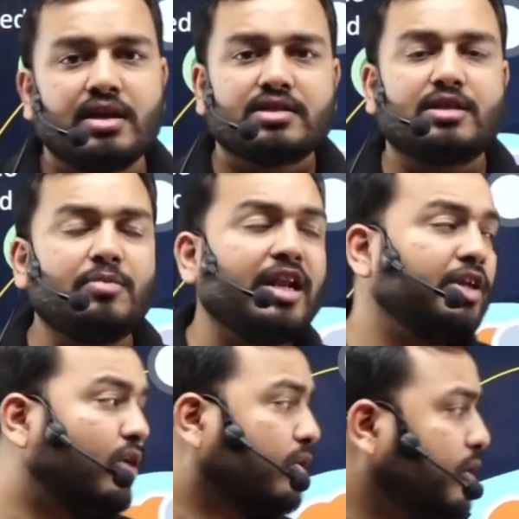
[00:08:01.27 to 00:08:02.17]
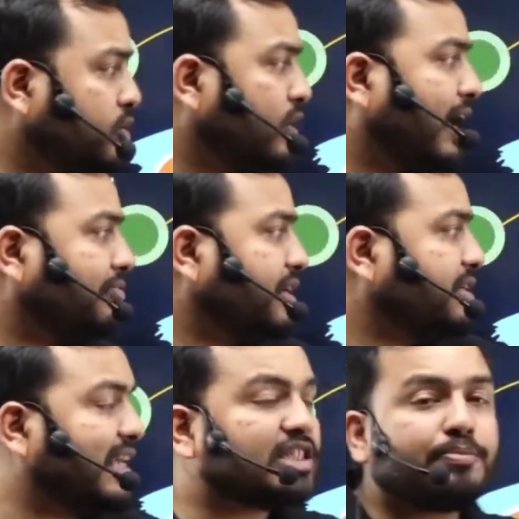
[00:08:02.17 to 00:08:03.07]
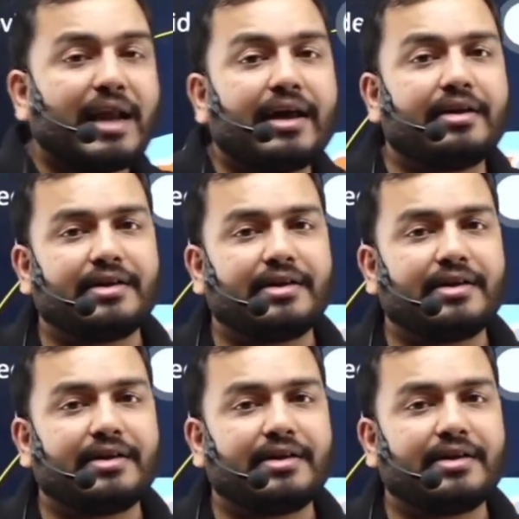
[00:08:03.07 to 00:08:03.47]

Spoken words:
Similarly, you are going to have the test planner.